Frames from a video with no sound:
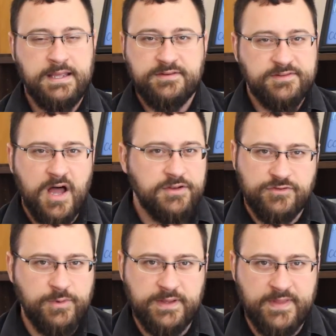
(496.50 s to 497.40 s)
he's
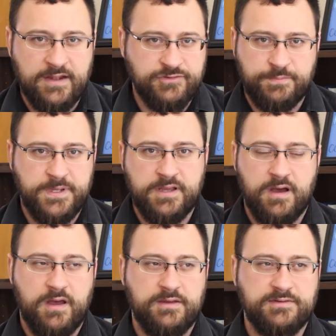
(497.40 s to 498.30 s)
not doing that just
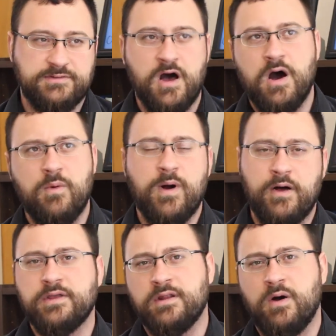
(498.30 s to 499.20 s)
because, oh,
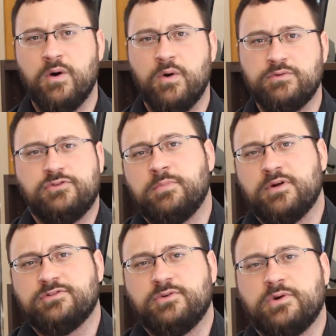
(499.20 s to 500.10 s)
well, you know, 2
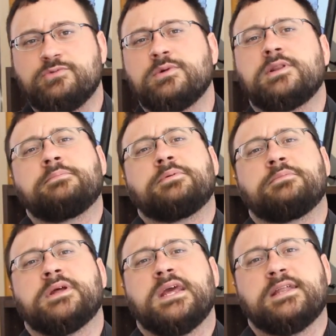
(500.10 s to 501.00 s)
birth stories, we'll lump
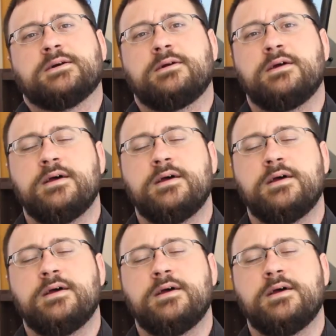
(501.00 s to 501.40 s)
them together.